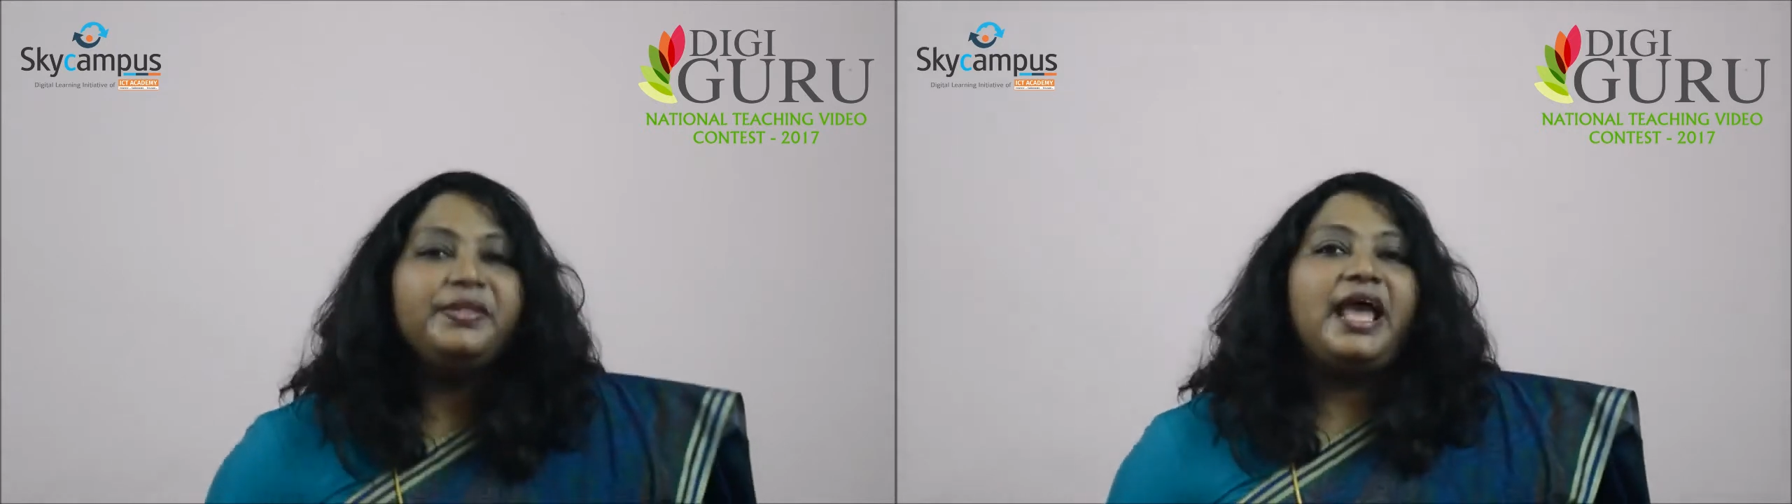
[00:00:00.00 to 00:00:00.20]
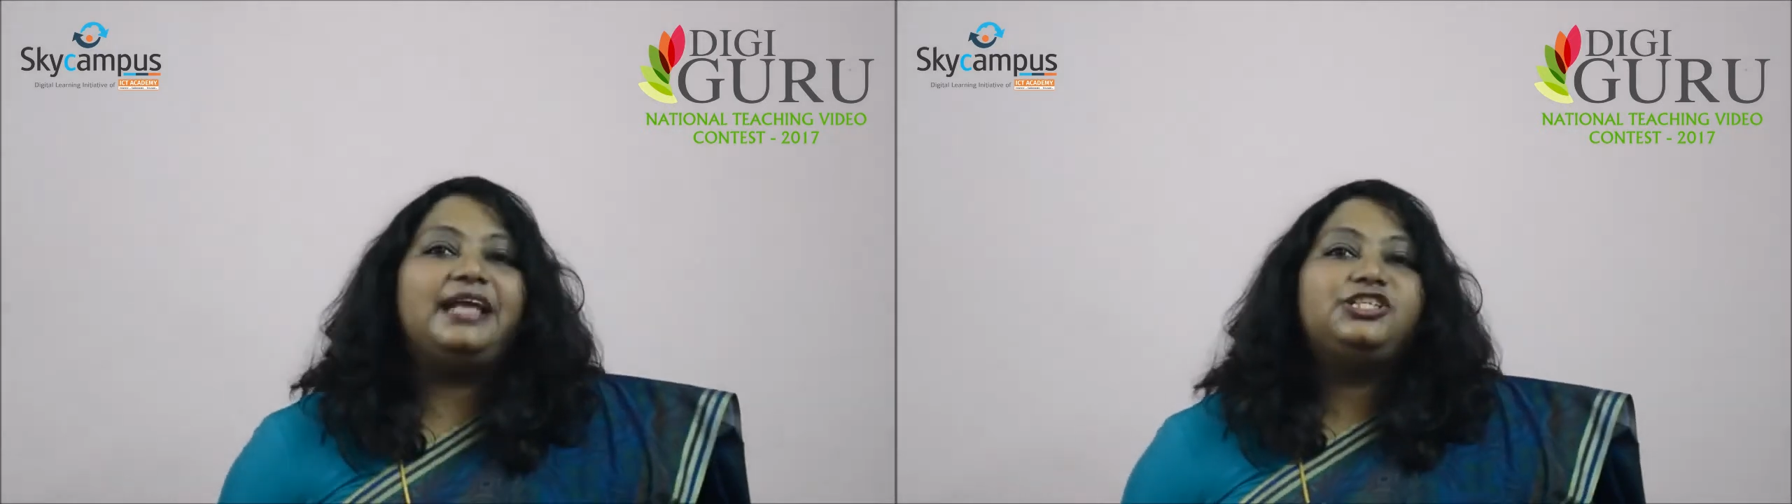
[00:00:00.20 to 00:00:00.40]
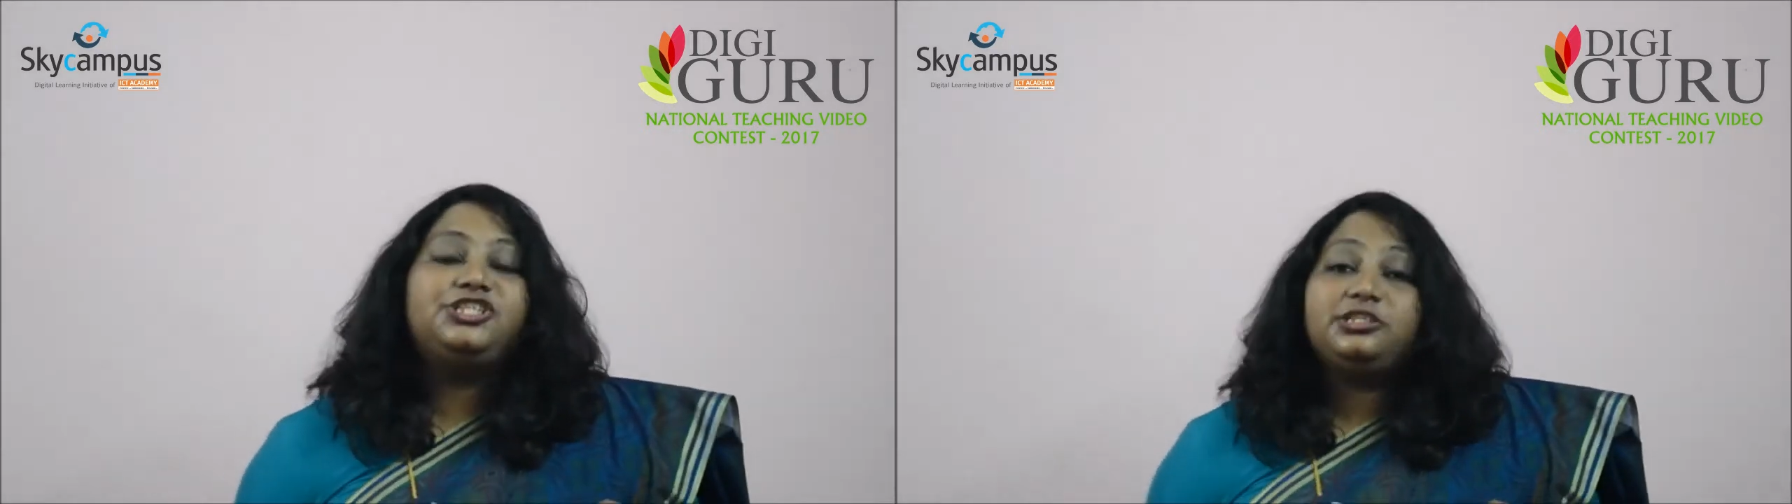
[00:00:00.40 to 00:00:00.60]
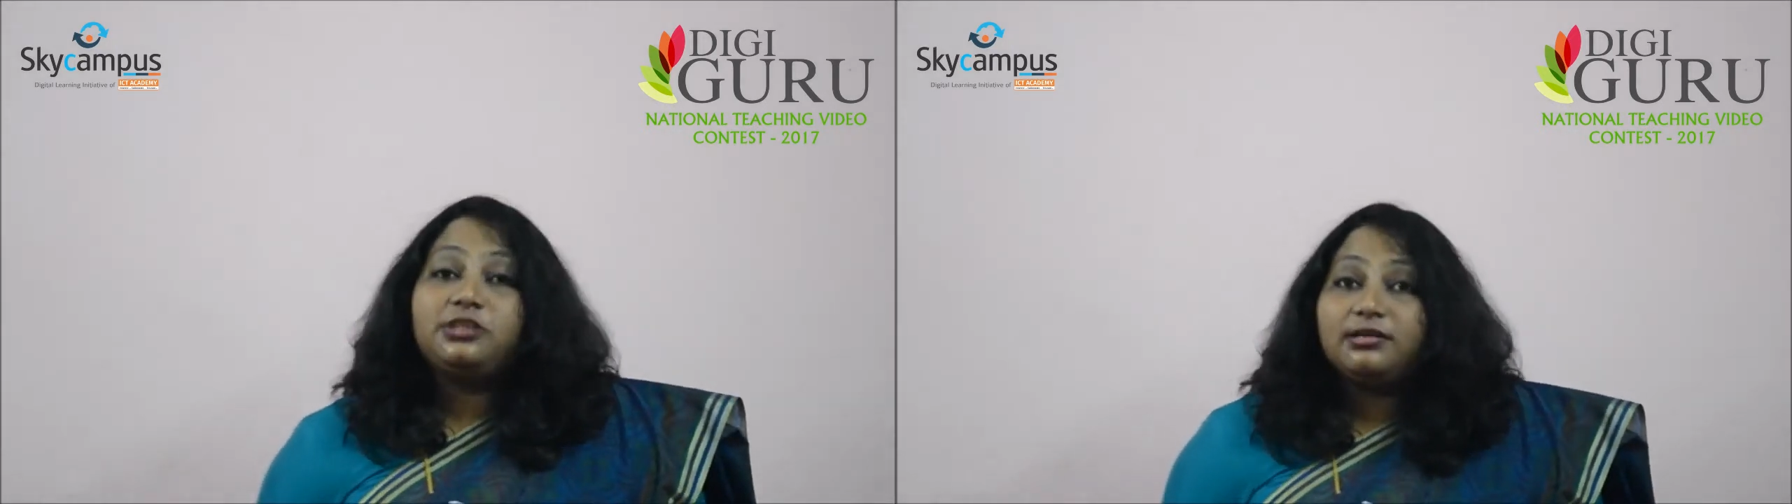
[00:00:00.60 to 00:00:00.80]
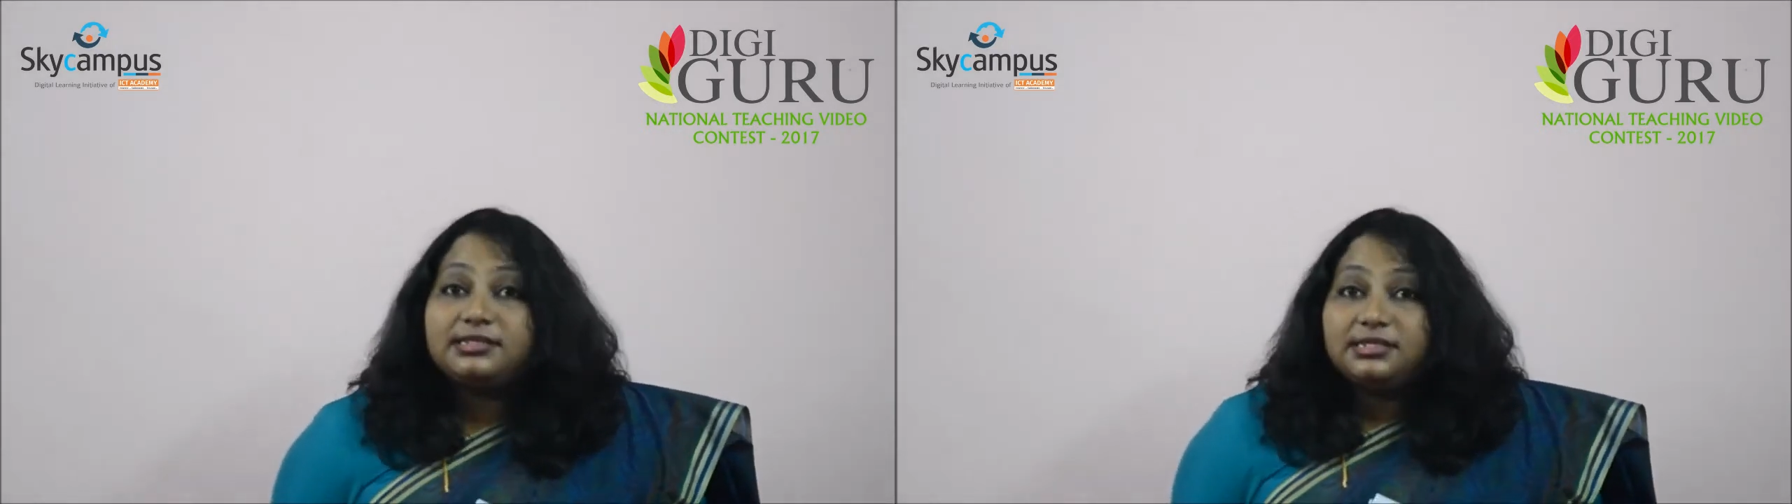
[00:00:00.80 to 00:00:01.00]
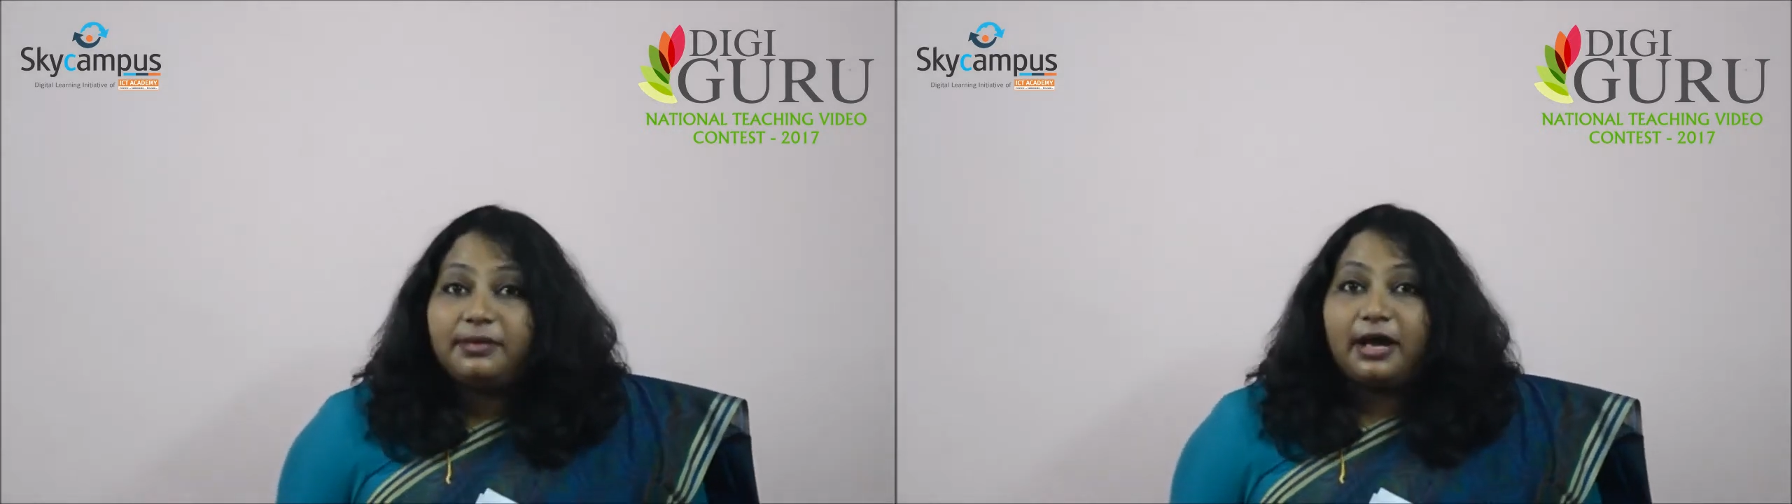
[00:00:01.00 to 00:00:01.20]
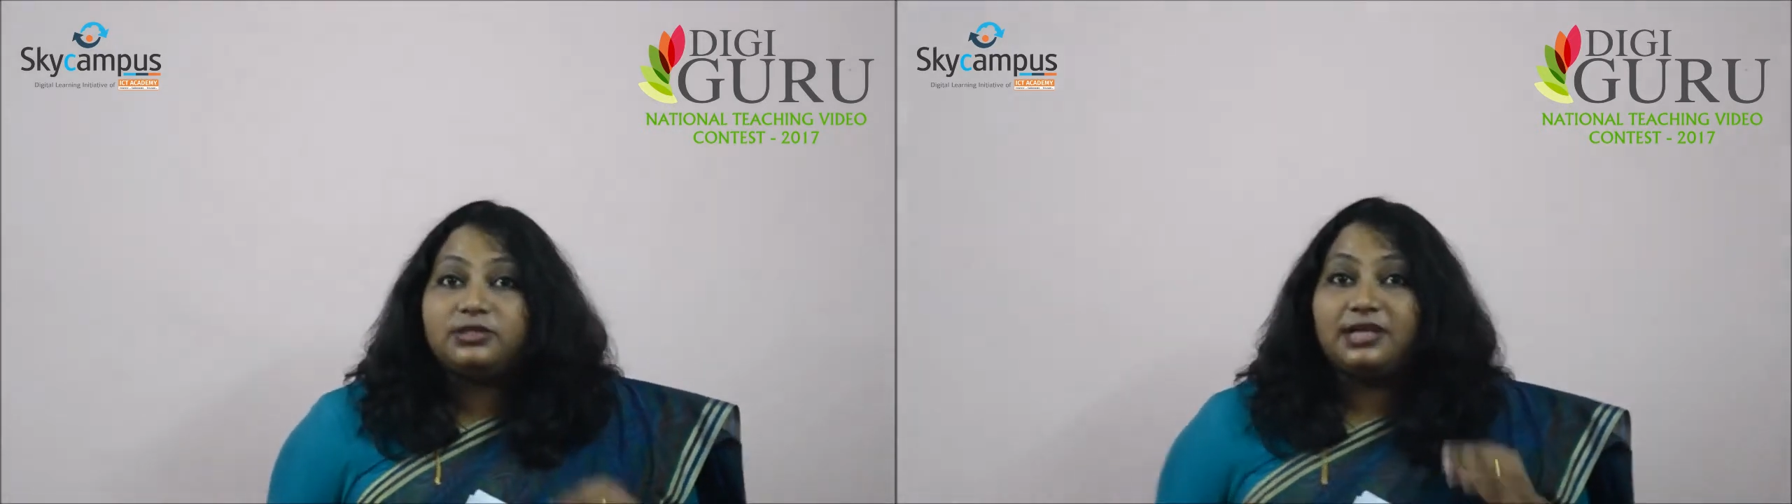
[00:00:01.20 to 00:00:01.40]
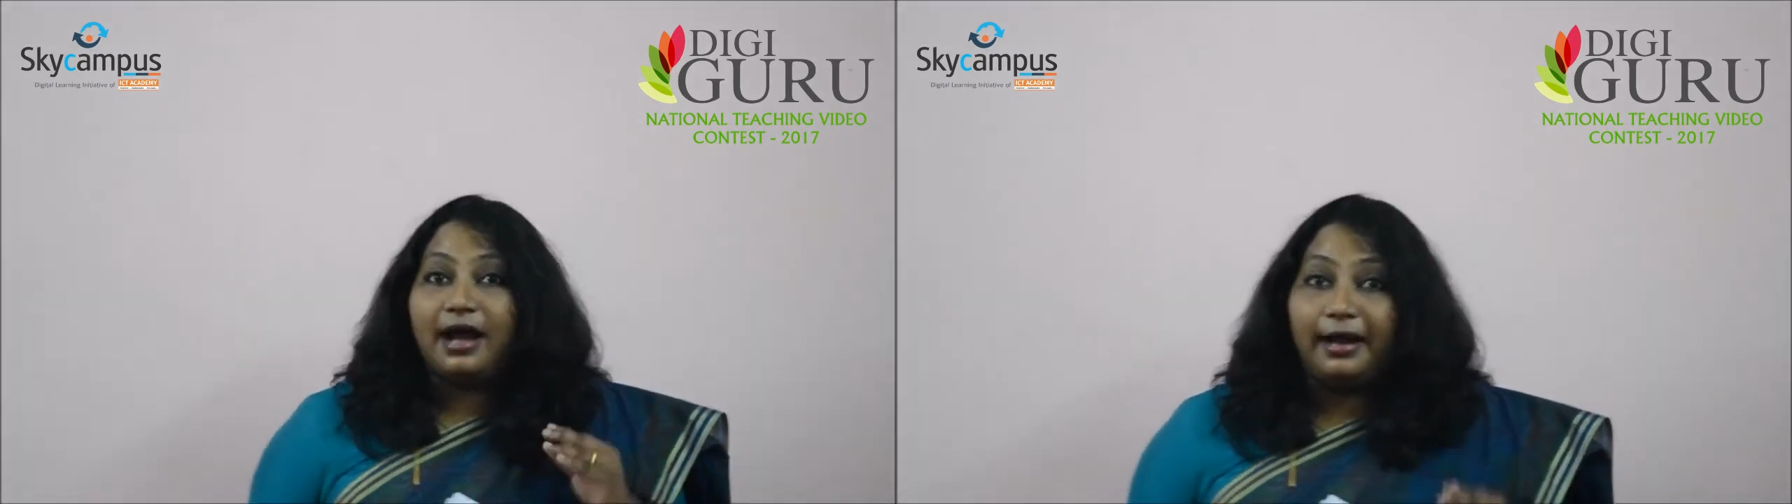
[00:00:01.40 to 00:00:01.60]
and she talks
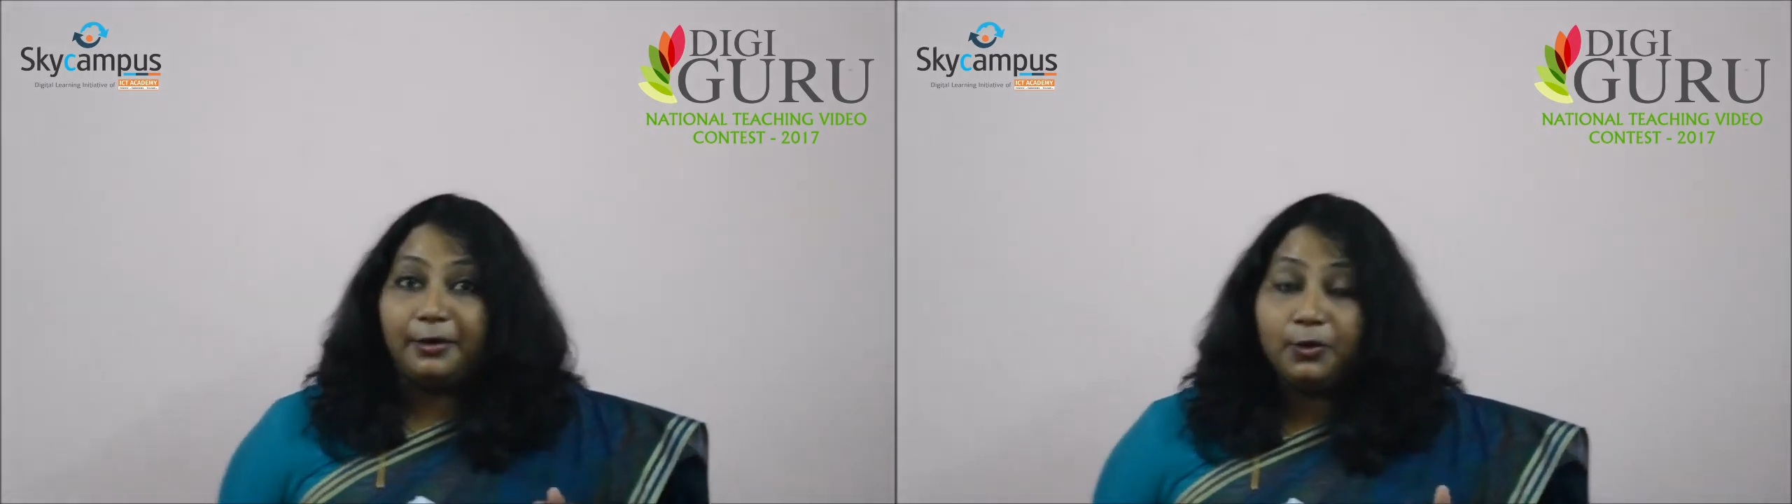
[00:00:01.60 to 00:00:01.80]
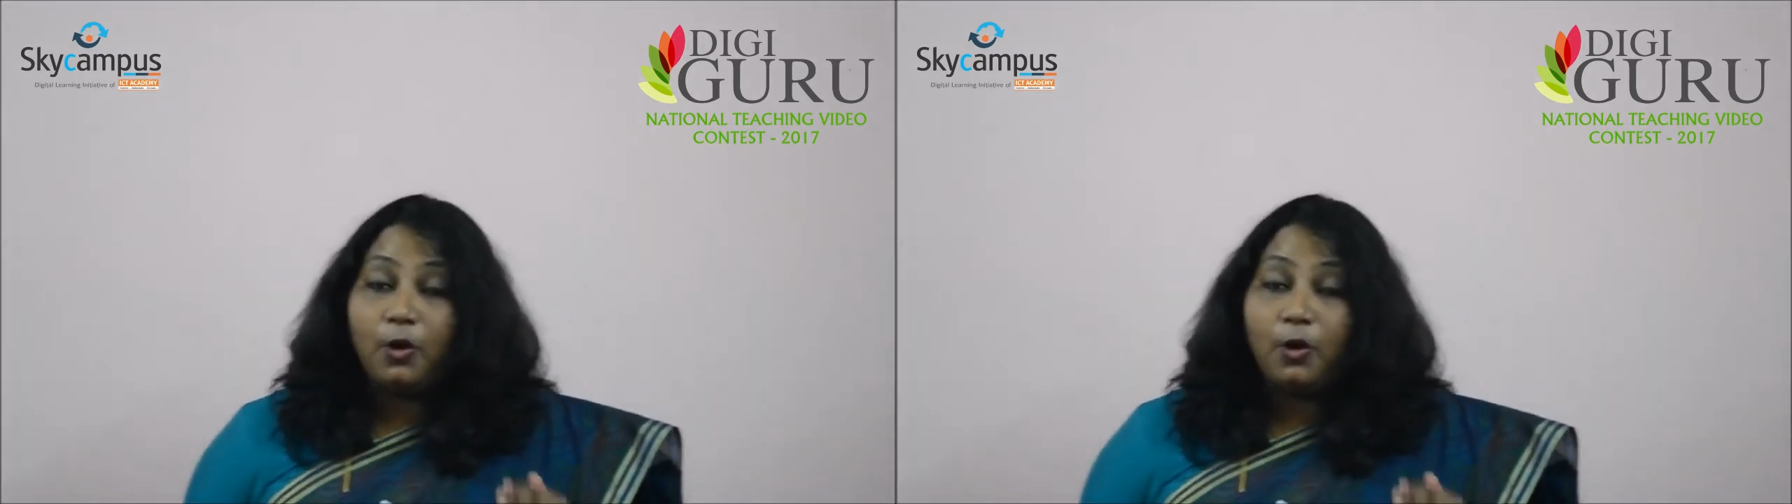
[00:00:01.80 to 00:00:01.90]
about how,